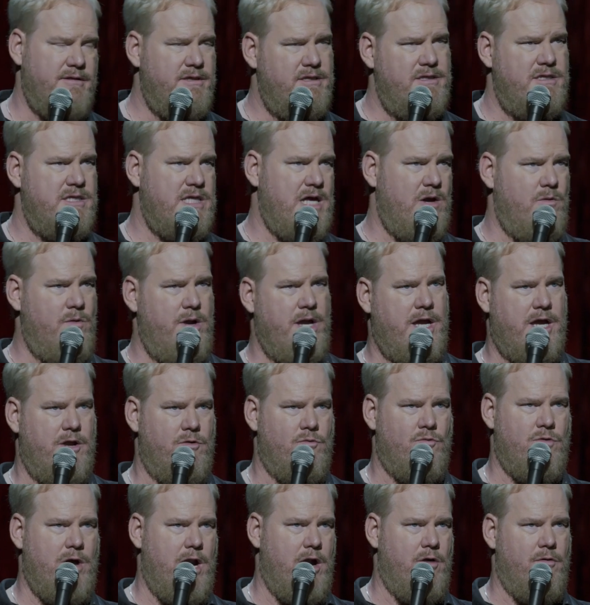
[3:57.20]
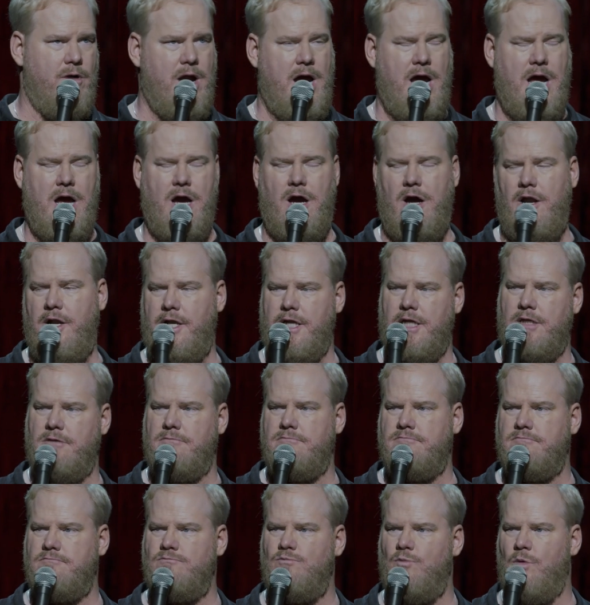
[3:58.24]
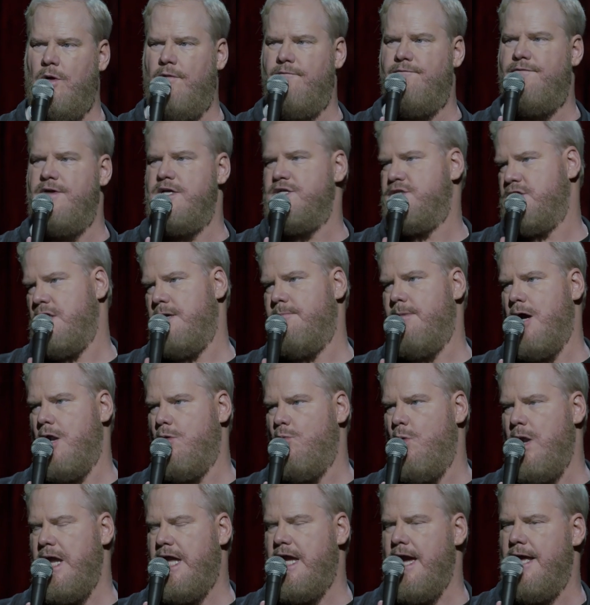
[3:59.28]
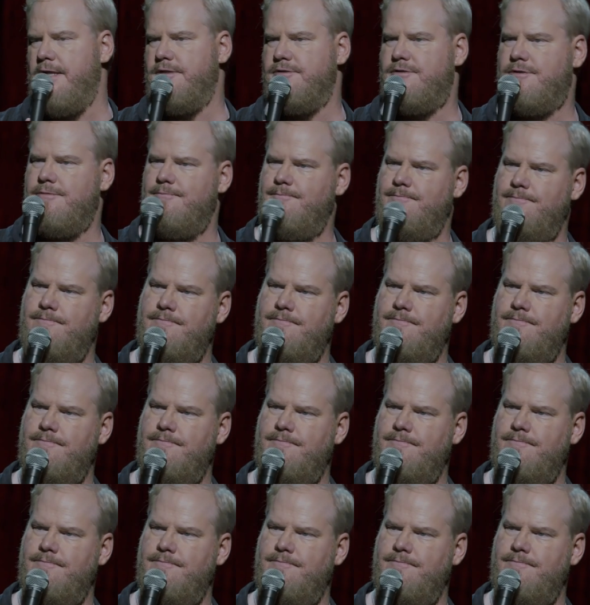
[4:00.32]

That way he can run around and we'll visit him on weekends.